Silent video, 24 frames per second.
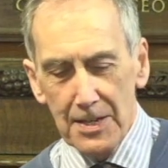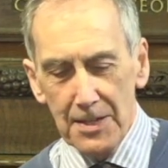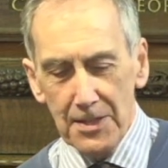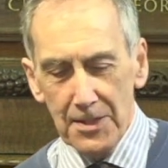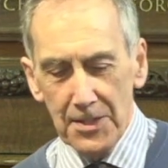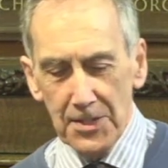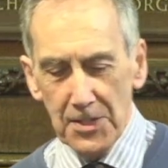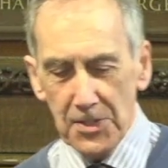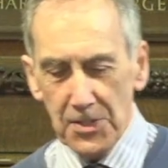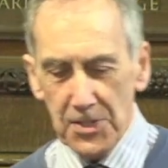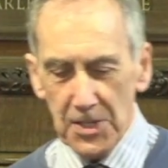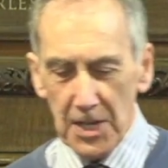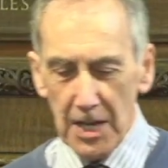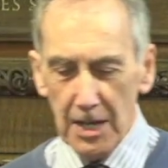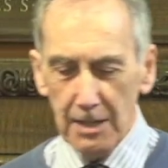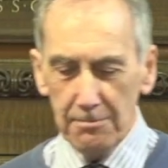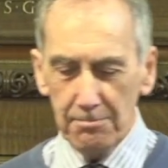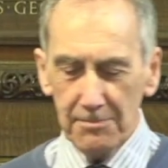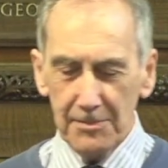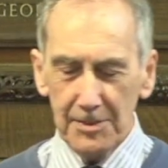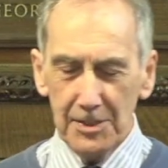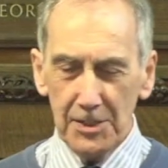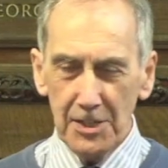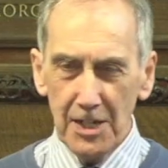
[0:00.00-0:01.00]
there's, uh,
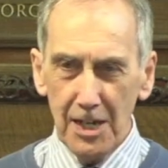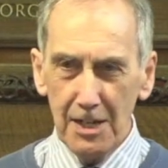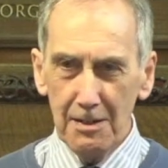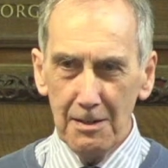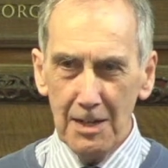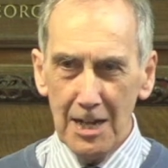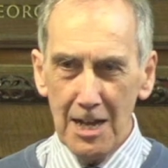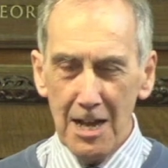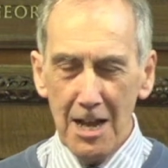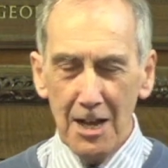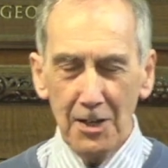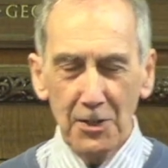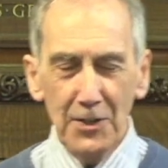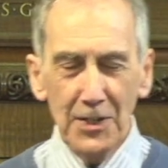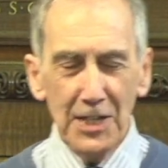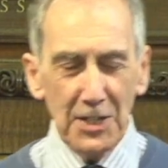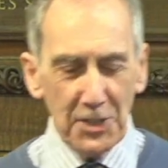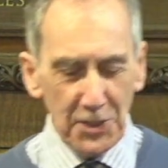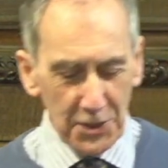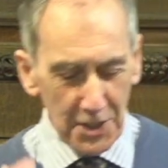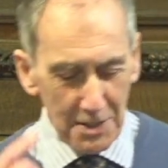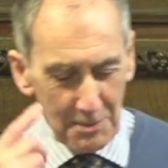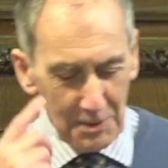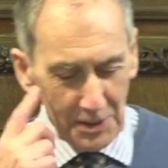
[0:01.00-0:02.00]
there's a, a, great
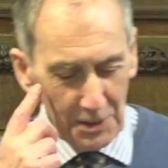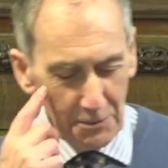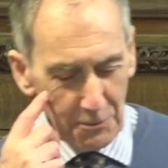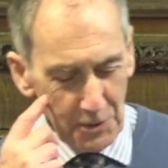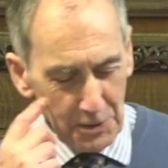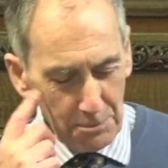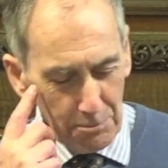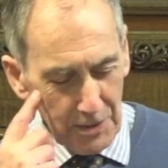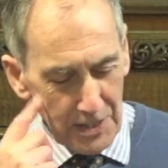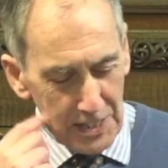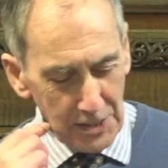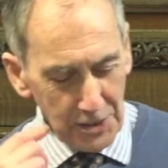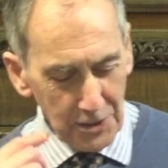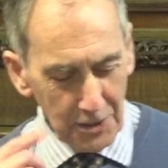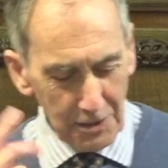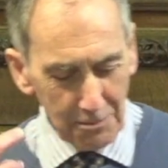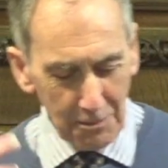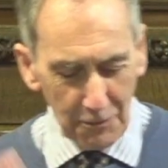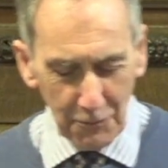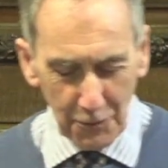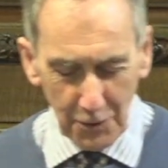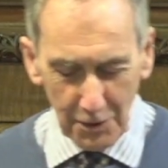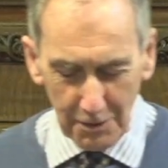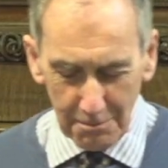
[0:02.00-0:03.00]
sermon that was preached long
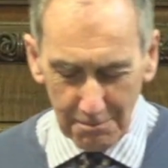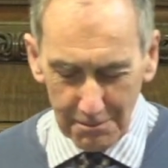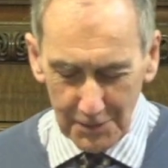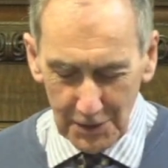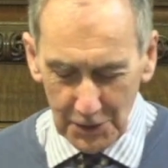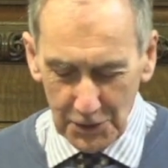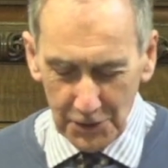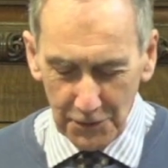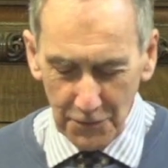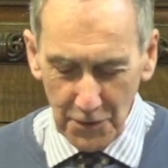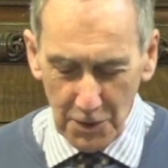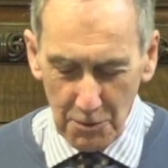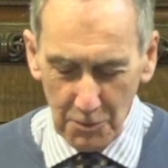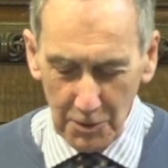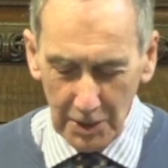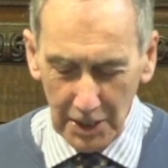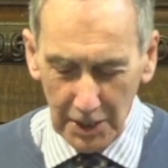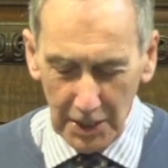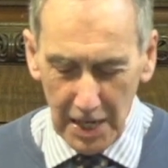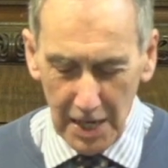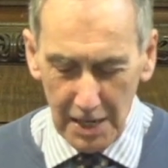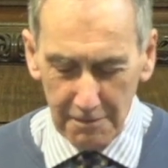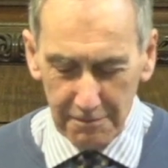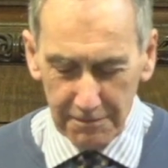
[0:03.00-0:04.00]
before most of you were
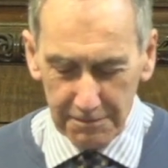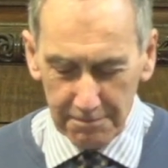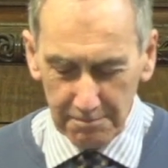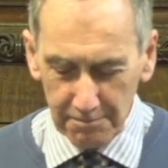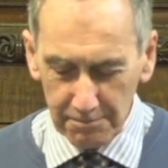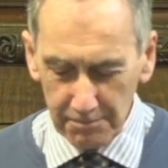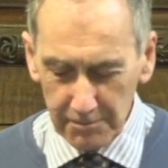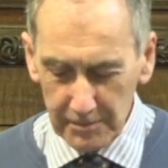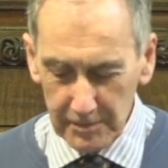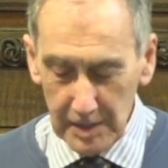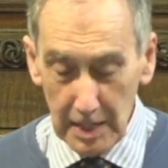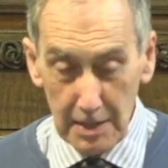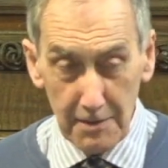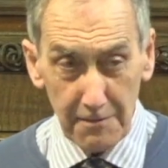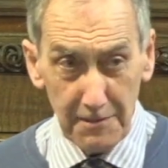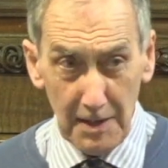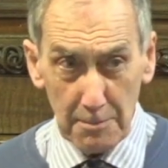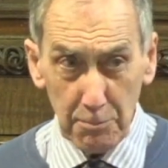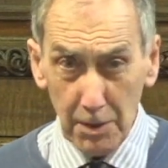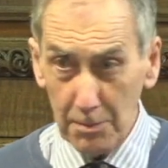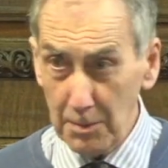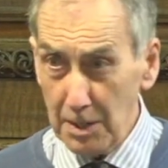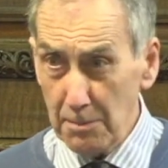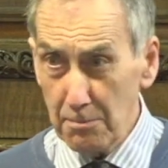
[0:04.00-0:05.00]
alive. In
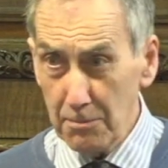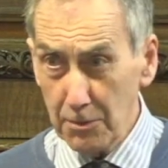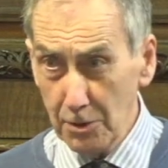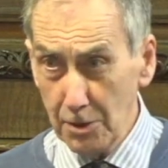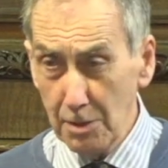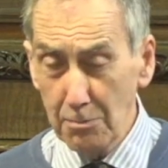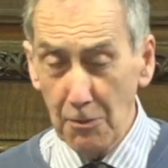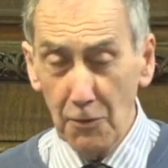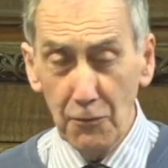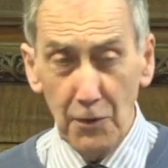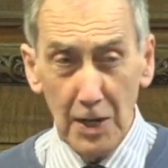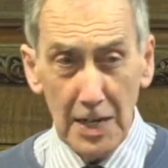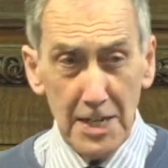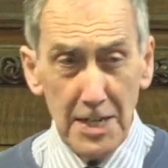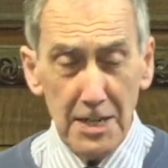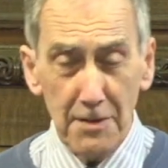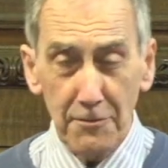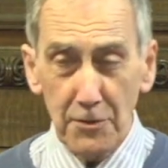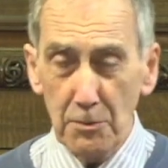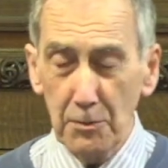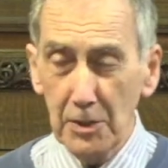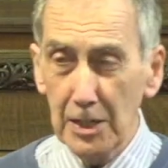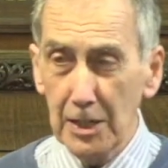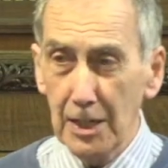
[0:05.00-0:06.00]
fact, probably long before any of
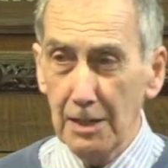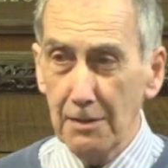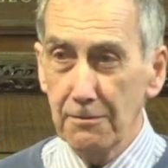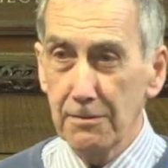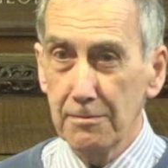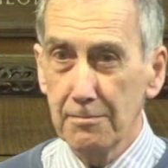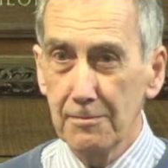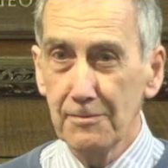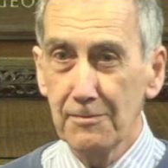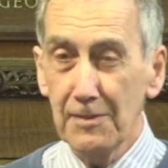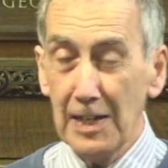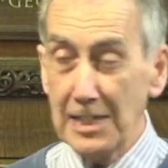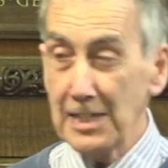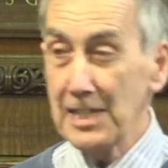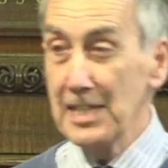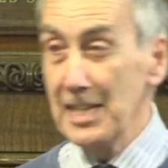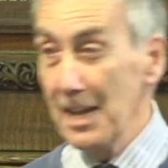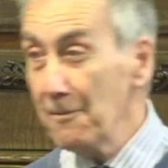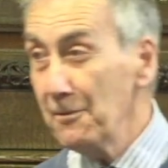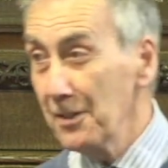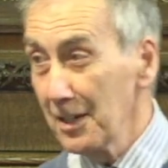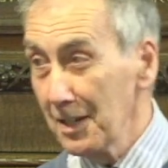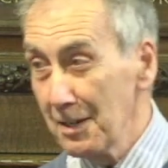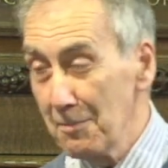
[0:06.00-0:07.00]
you were alive. In fact,
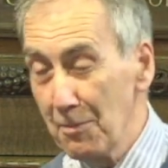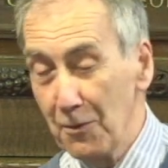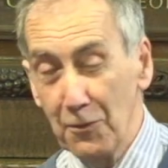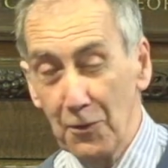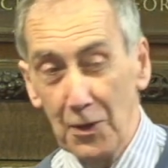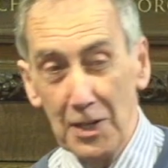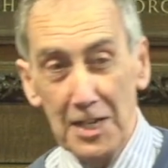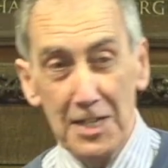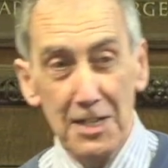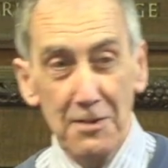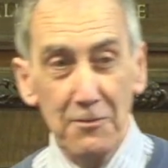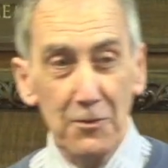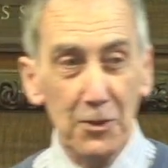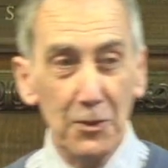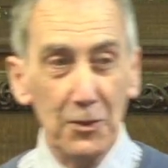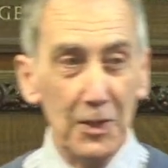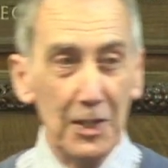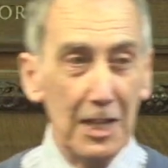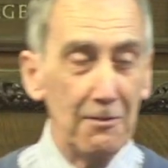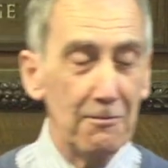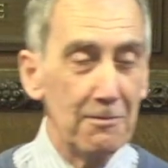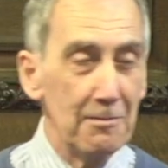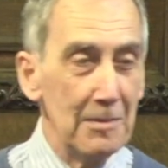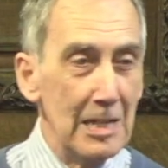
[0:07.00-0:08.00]
definitely before any of you were
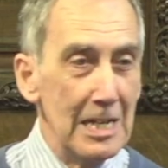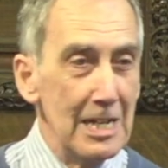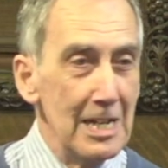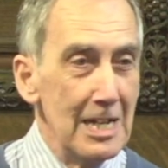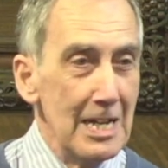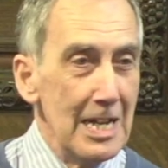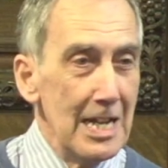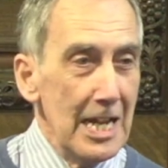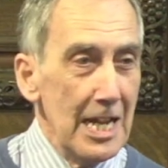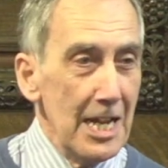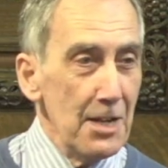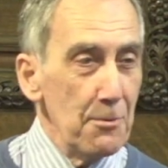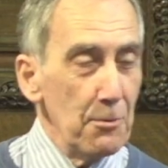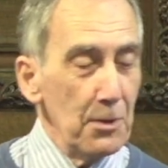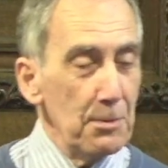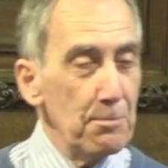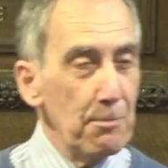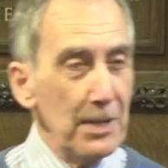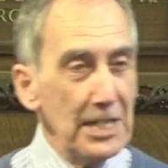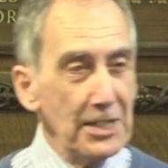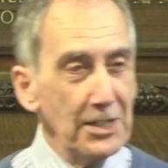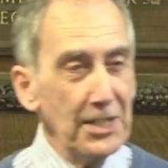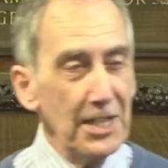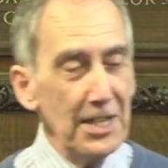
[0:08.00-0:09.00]
alive. It was
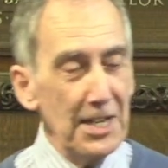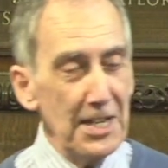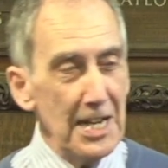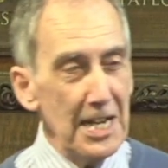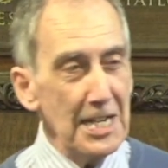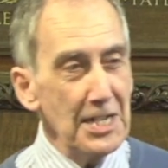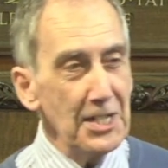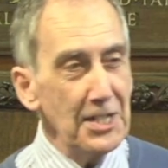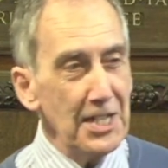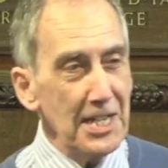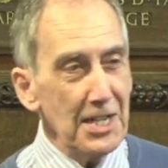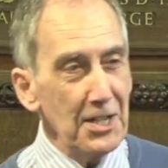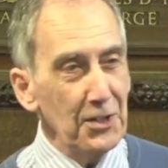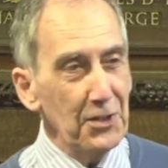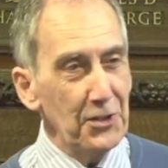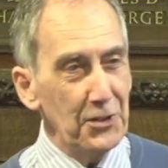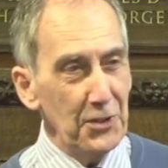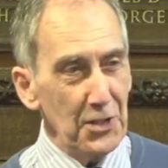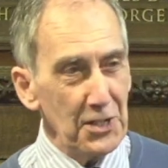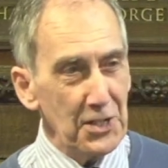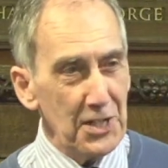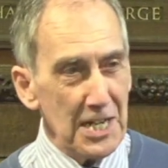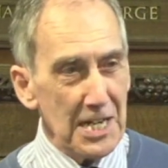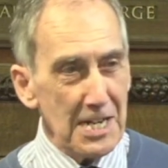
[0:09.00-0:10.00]
preached in
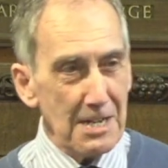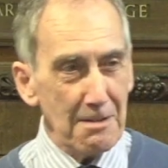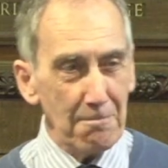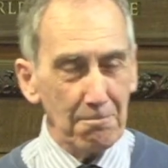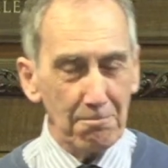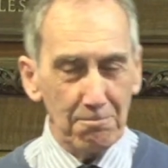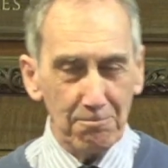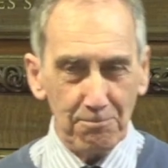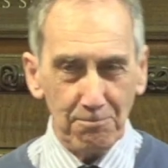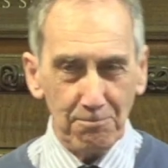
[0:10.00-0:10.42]
1913